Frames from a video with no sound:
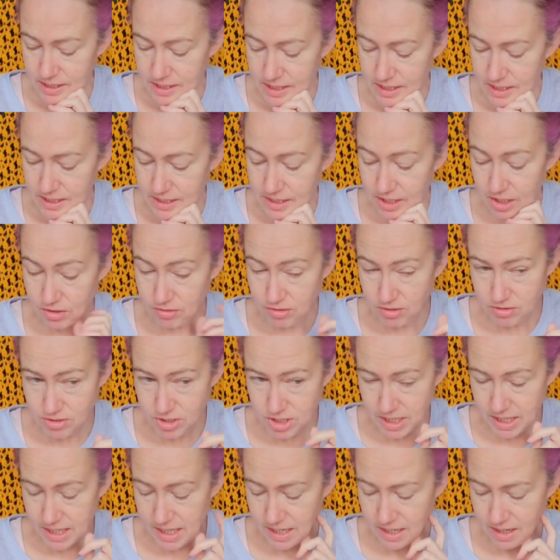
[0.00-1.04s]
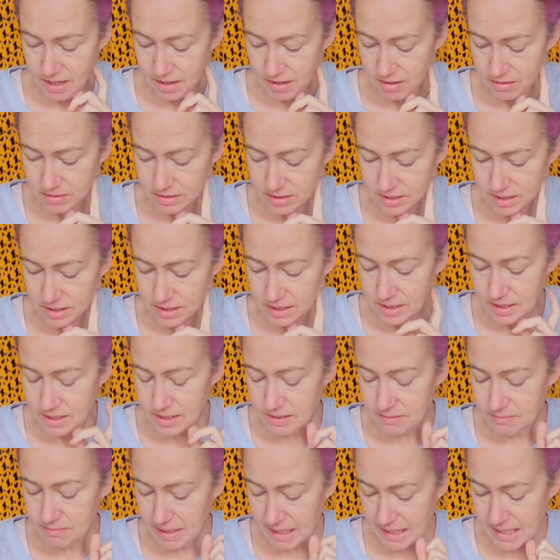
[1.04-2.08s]
the Crochet Along,
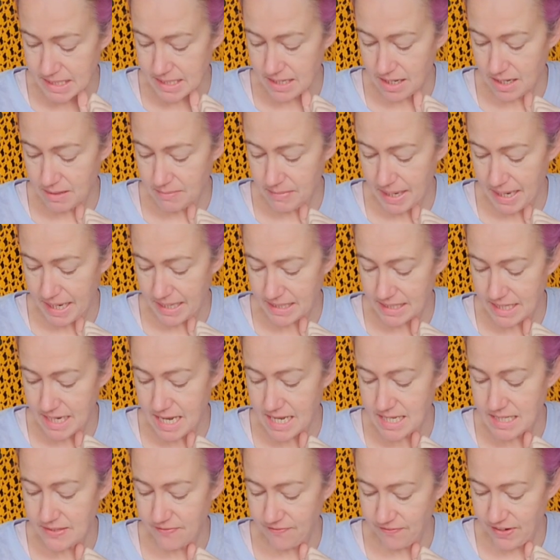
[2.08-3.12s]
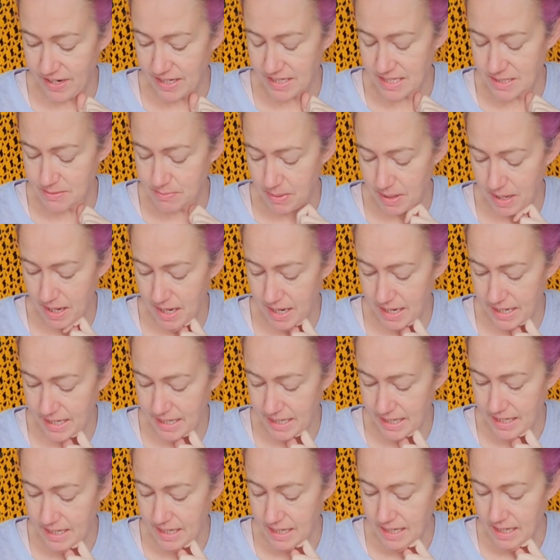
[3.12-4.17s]
Mandala Madness,
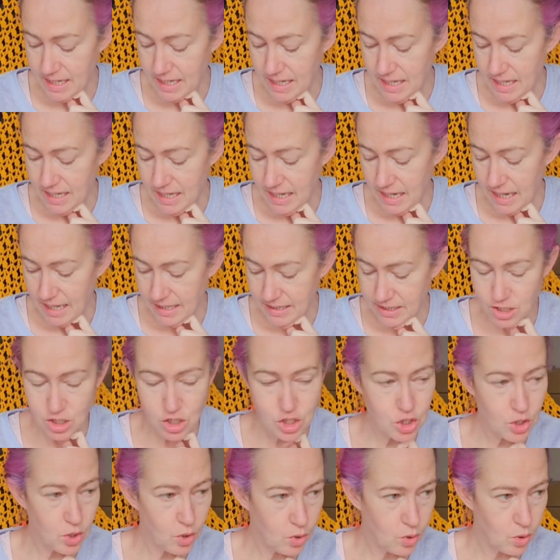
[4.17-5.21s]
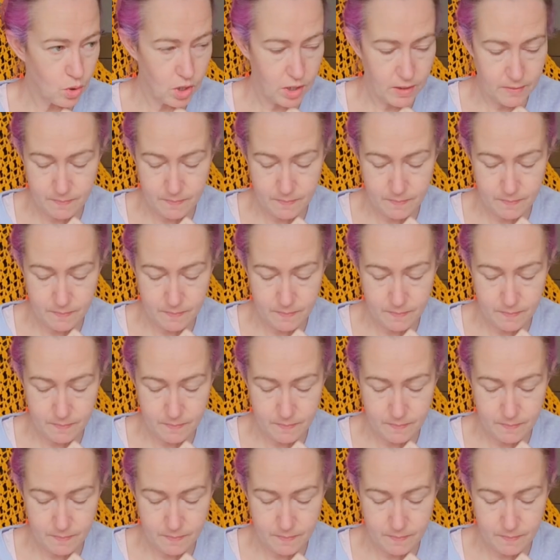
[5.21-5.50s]
Flutterby, and the shawl.